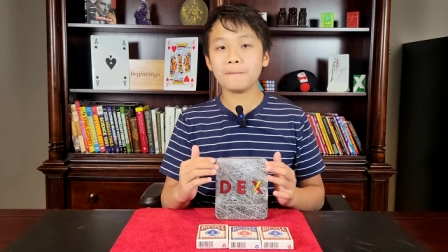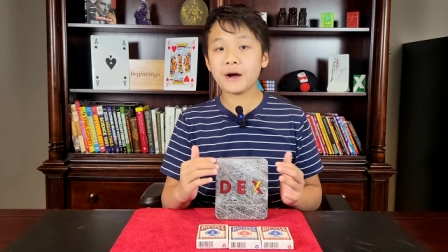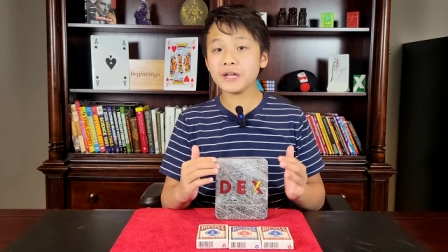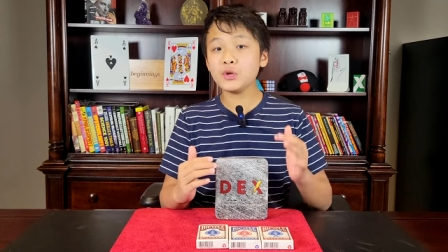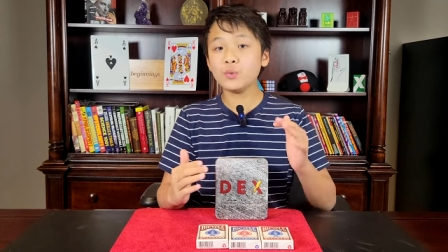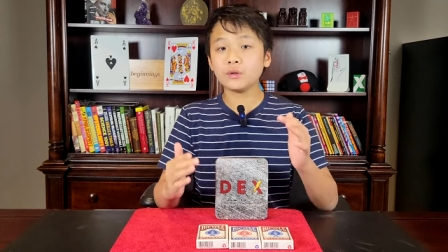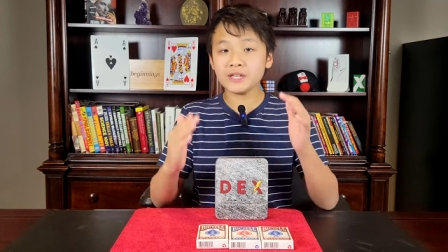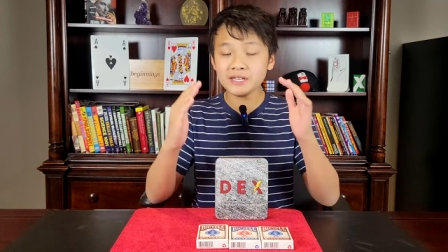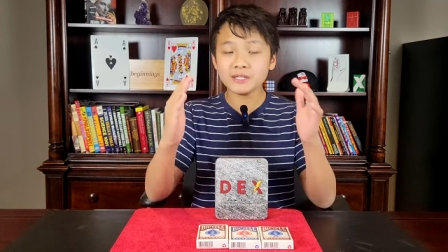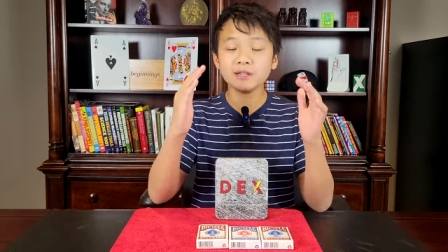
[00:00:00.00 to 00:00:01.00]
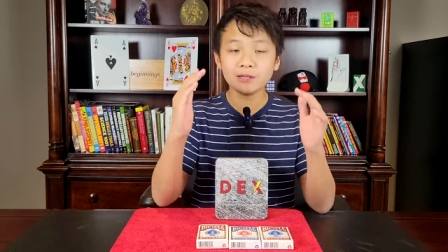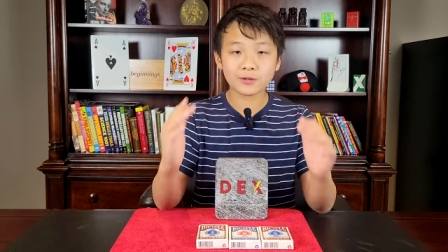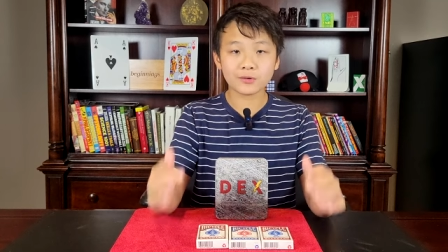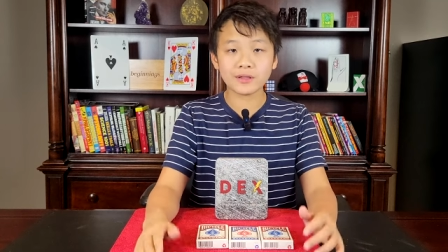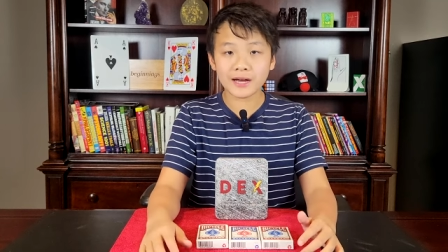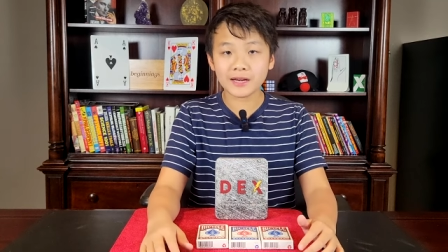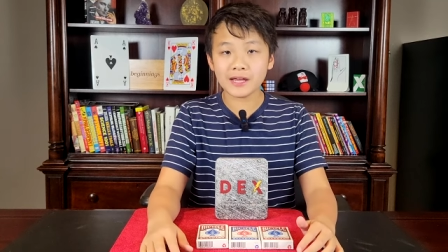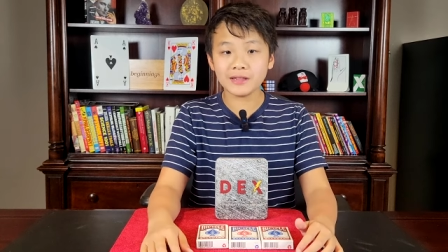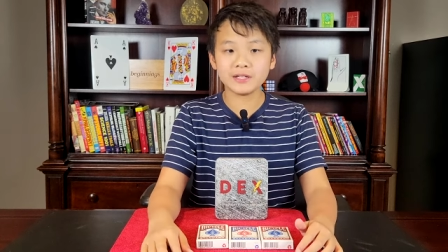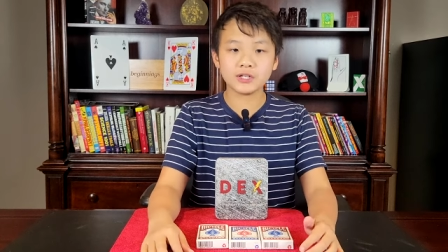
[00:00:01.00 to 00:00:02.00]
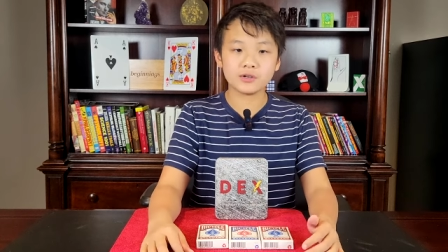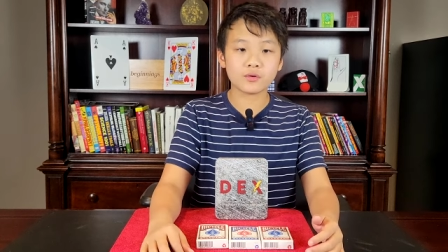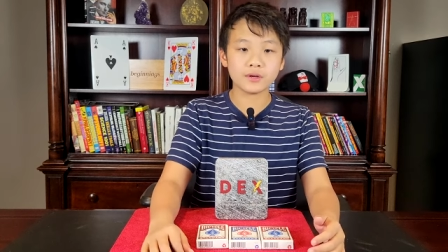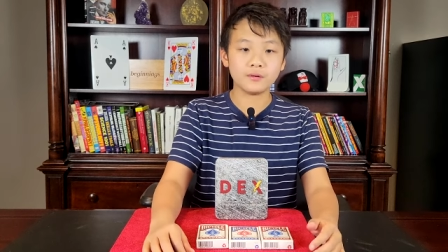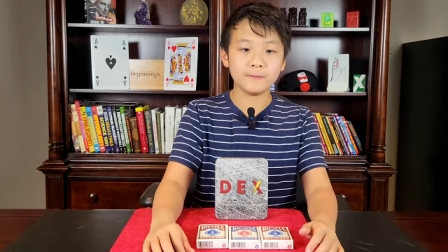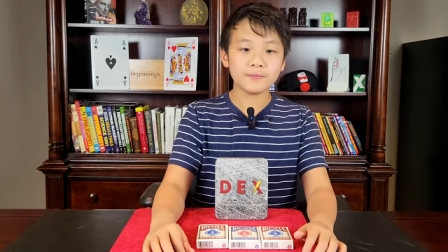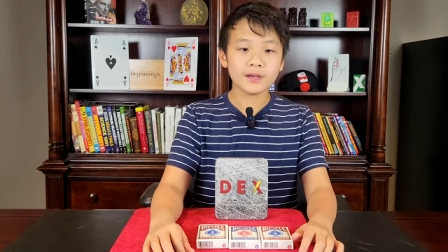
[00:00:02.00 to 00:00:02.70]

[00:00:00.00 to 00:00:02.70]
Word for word: but you will easily learn that in the tutorial.